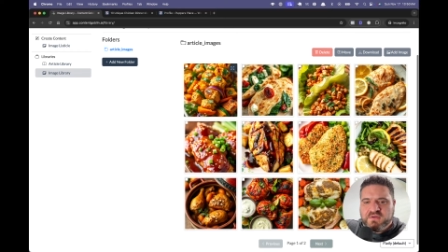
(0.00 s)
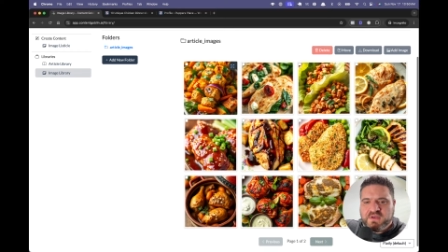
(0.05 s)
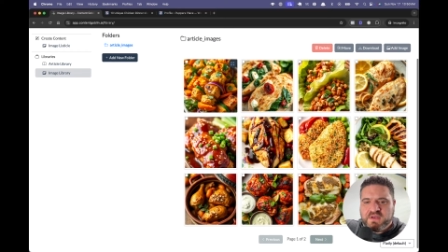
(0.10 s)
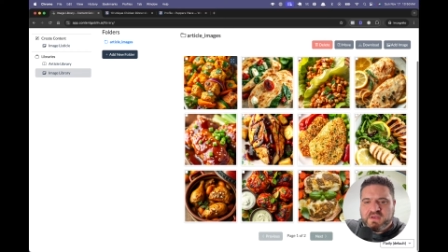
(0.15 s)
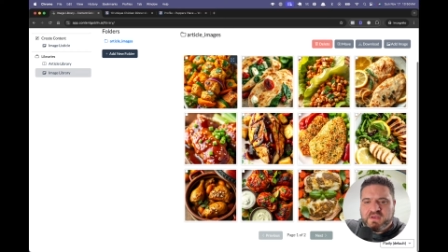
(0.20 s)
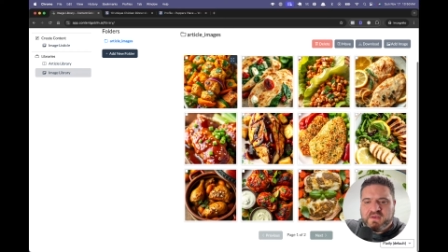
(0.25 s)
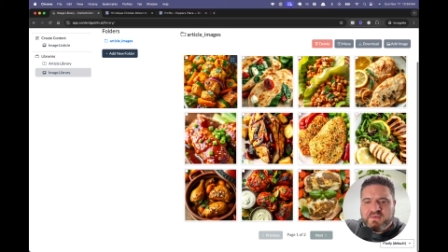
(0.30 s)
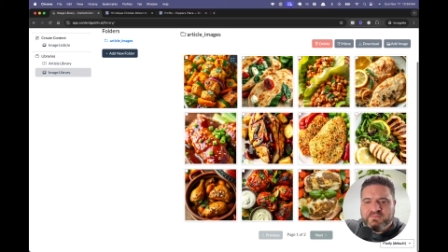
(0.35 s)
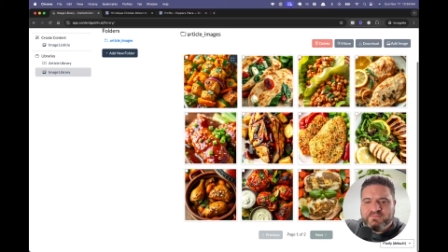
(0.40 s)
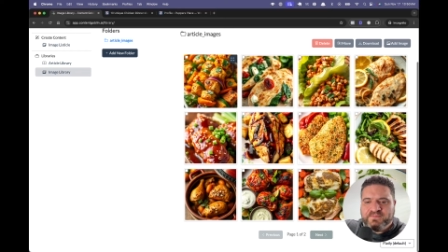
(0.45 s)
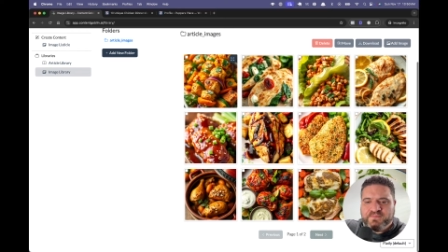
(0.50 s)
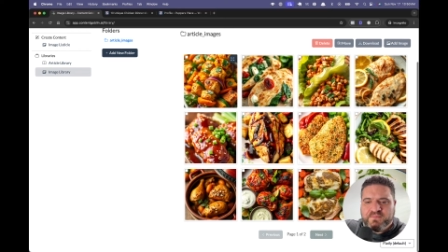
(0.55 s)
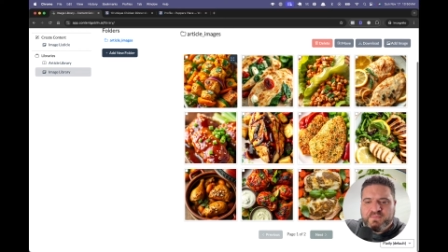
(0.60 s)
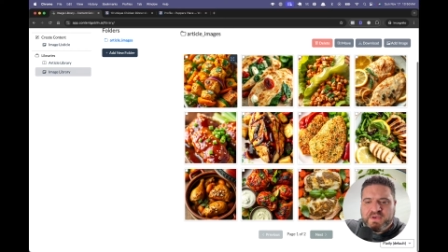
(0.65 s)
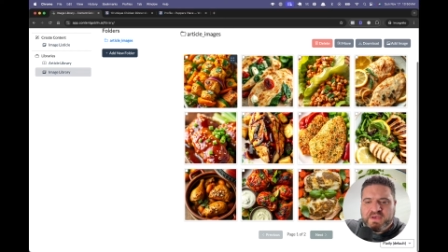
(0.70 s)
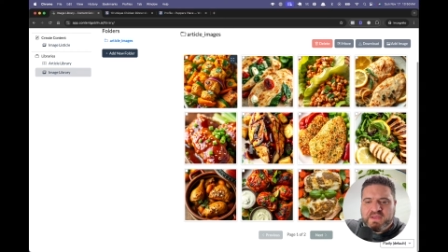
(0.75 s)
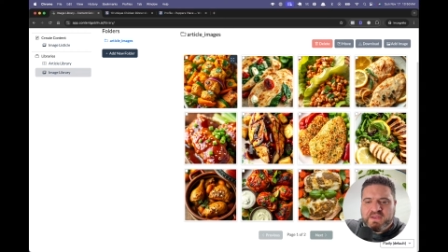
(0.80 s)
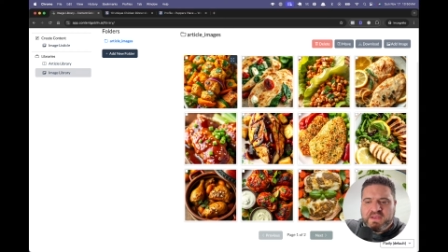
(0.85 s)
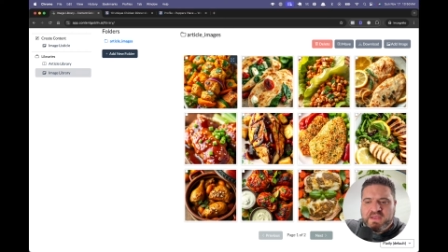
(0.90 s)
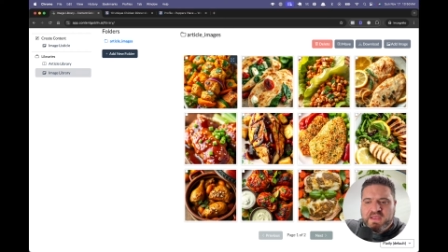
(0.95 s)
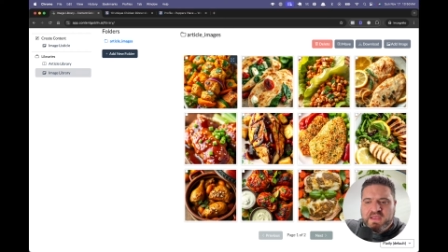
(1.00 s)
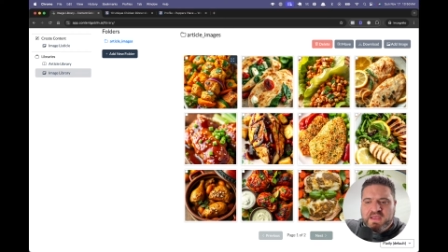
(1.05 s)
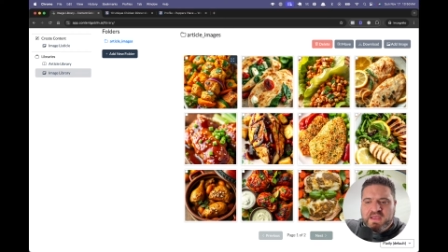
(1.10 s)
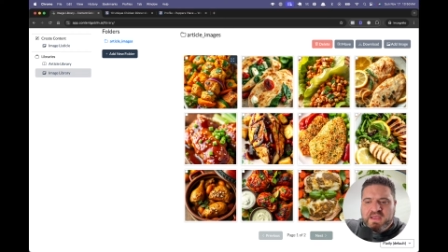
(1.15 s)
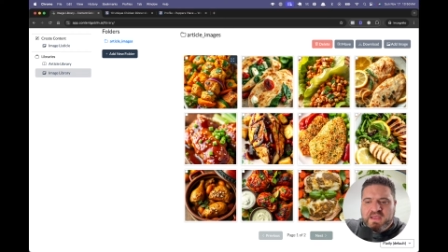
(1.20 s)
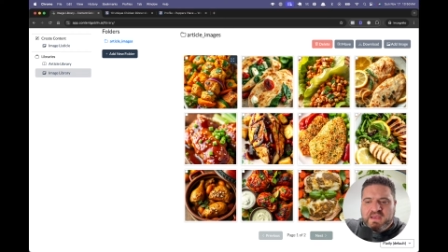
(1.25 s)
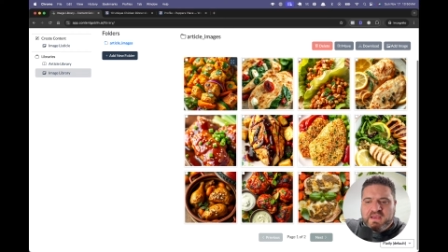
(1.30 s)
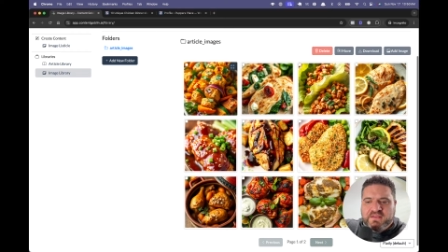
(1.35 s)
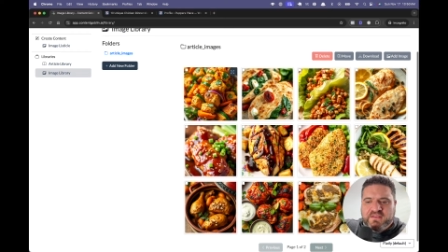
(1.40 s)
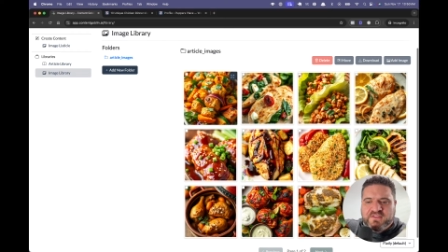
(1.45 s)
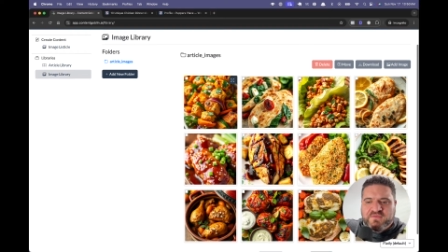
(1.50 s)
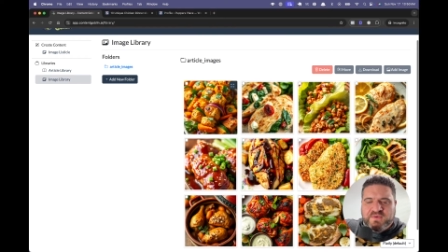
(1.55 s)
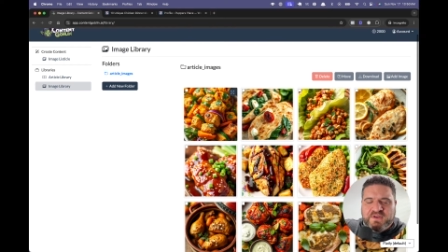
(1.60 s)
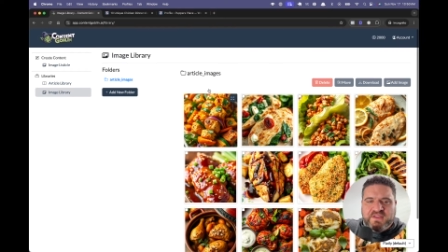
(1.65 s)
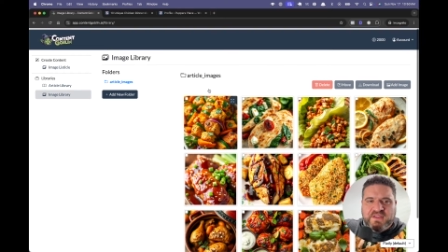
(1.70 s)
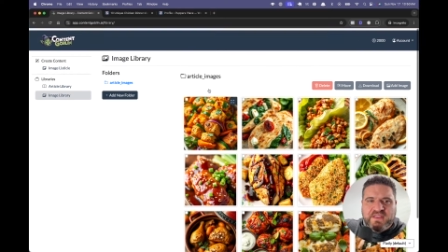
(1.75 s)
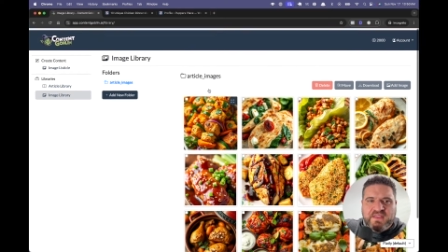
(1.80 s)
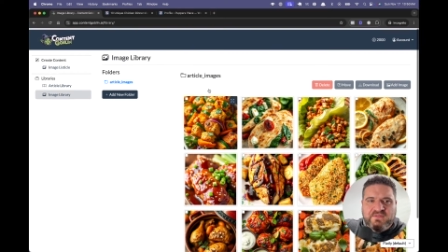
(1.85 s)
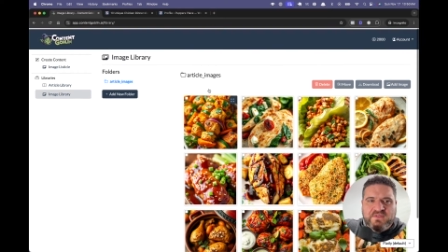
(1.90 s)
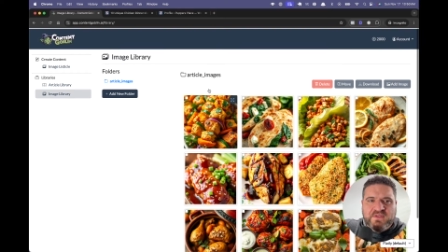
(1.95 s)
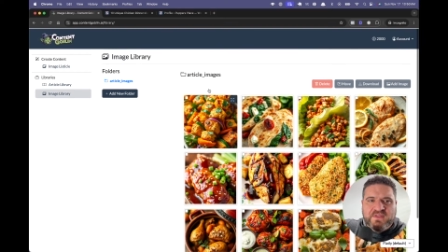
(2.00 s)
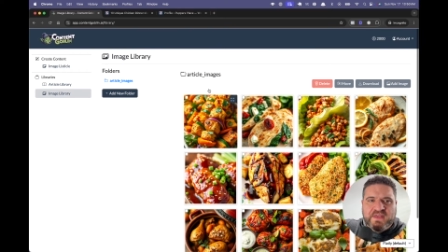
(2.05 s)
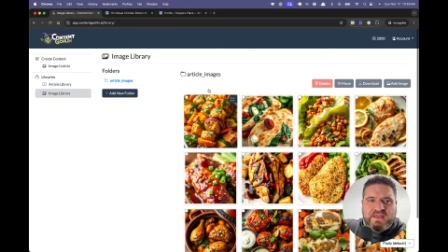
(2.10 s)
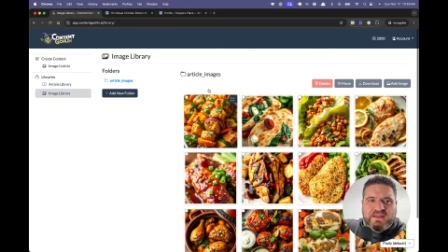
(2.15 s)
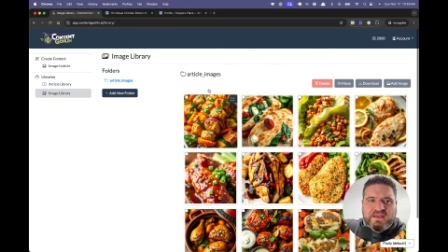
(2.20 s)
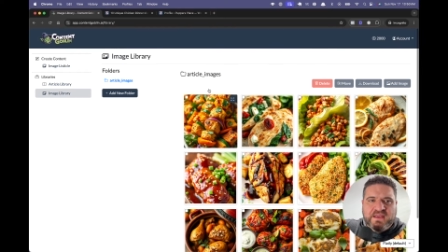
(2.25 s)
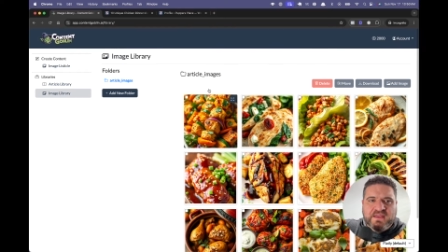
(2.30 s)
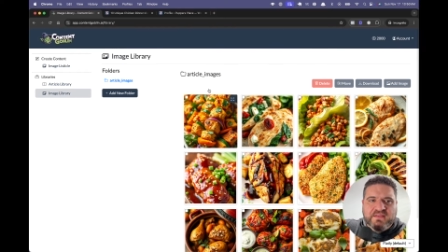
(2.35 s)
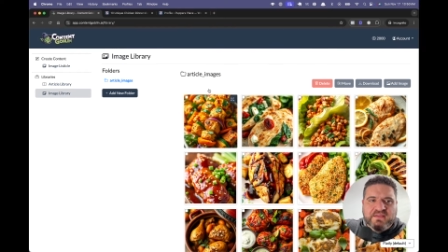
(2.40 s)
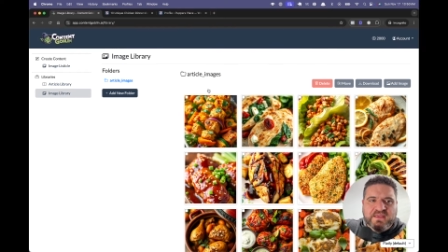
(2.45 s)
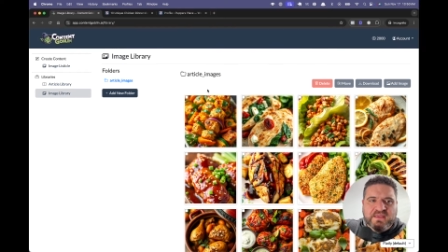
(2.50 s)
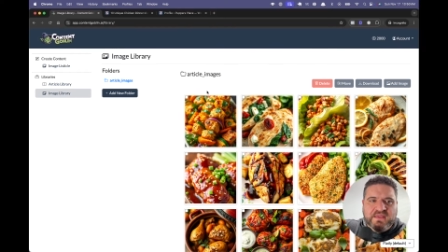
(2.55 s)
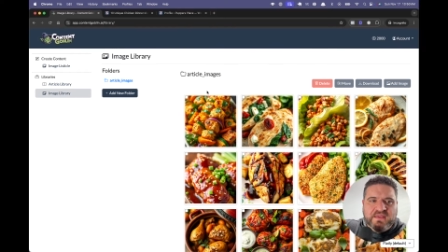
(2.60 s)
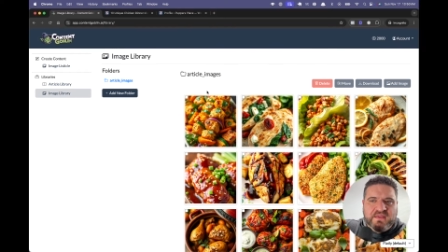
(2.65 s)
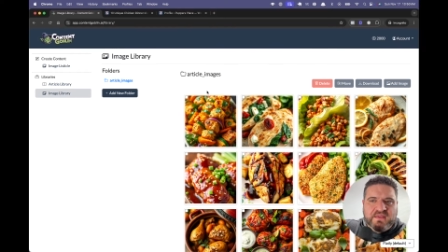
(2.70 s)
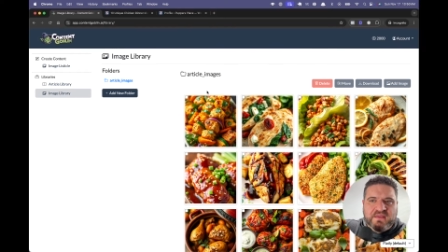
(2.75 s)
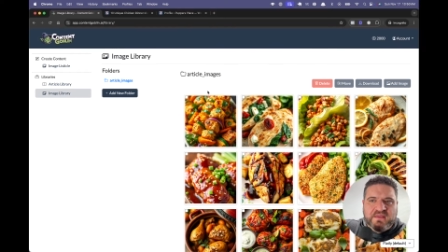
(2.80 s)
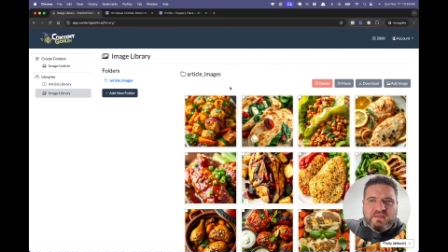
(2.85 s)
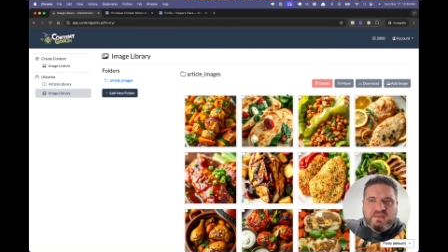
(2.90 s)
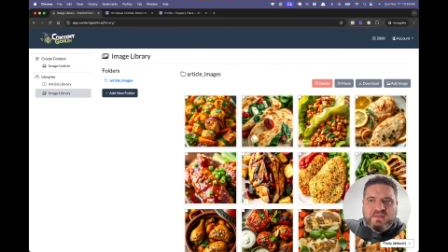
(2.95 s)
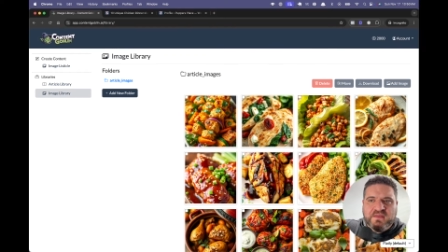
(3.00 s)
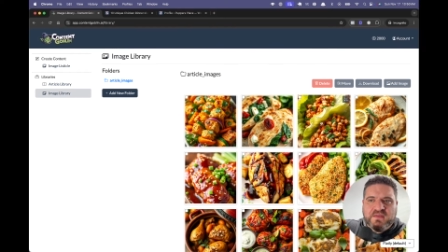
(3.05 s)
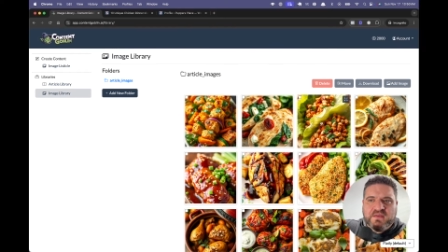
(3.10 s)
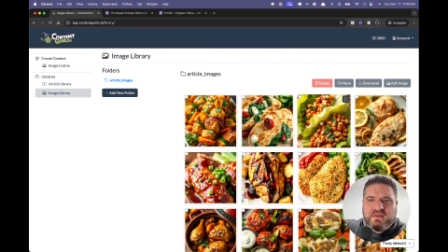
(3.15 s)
But I just wanted to give you that idea.